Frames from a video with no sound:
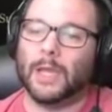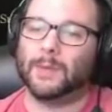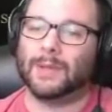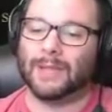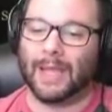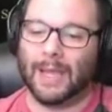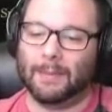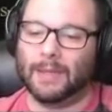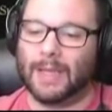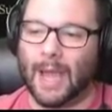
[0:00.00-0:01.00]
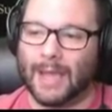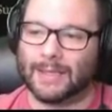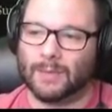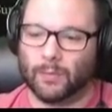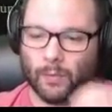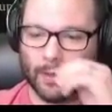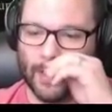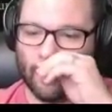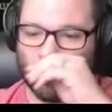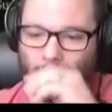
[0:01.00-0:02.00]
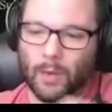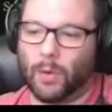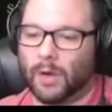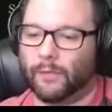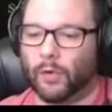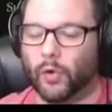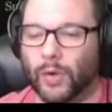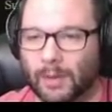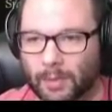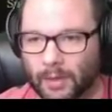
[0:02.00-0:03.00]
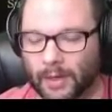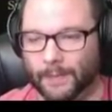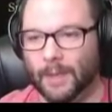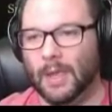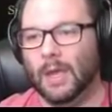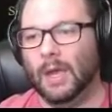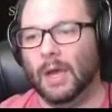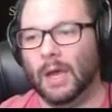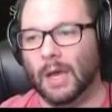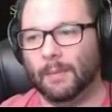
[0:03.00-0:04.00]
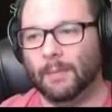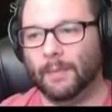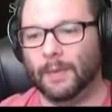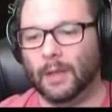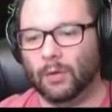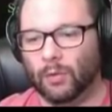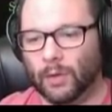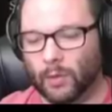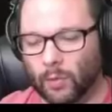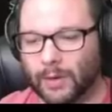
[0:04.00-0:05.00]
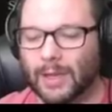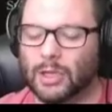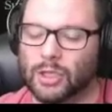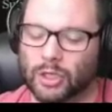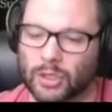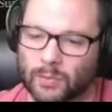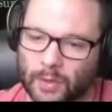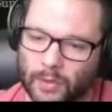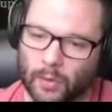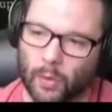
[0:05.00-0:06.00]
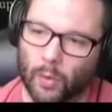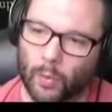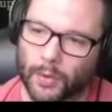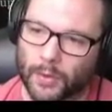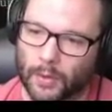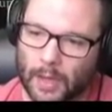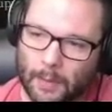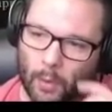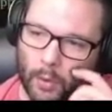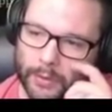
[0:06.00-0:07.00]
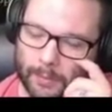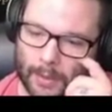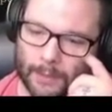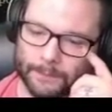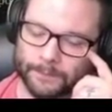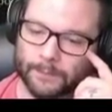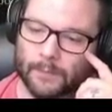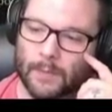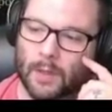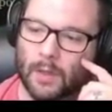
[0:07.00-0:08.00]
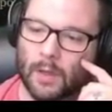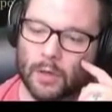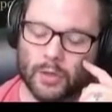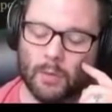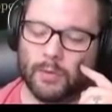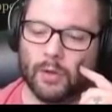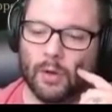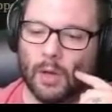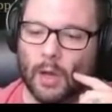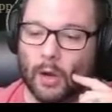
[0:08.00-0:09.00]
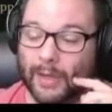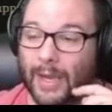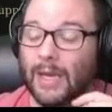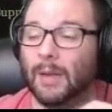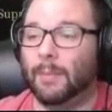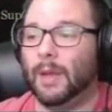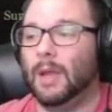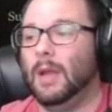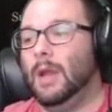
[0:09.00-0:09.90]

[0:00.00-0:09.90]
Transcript: is because Emily has some really, really wonderful crit ability. It'll work in conjunction with her ultimate, or sorry, with her Arcana. But